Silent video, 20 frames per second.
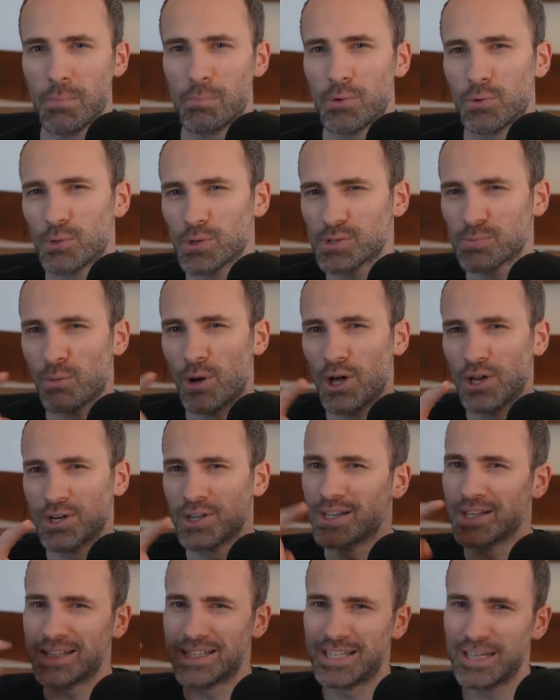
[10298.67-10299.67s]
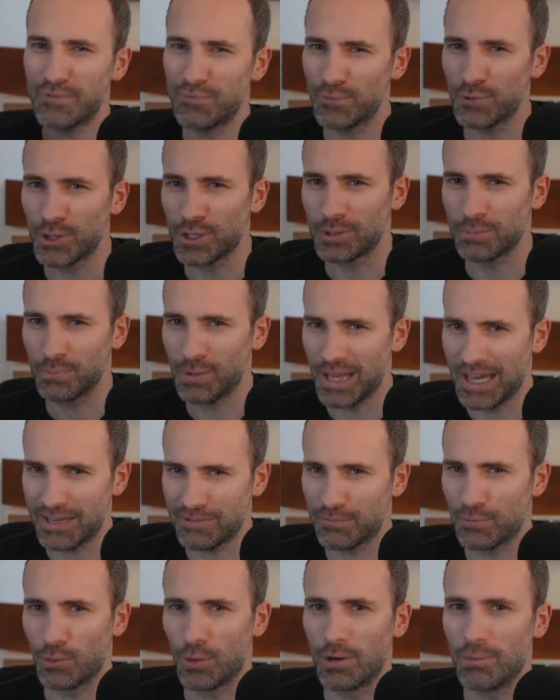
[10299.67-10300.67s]
but respond on a different
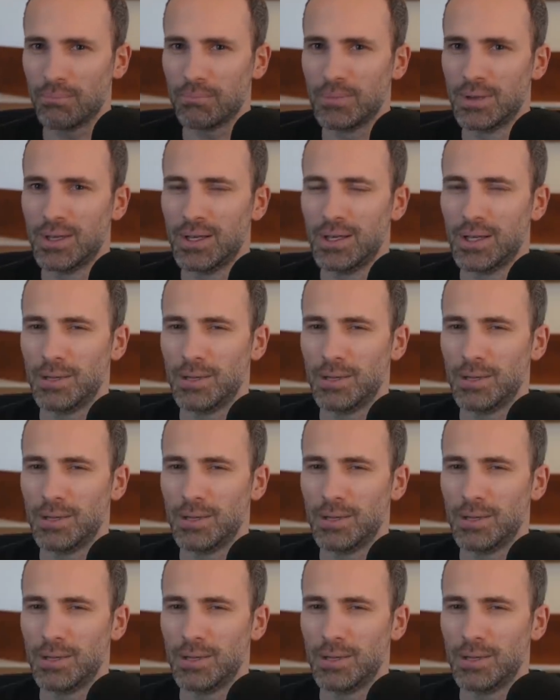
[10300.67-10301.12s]
platform.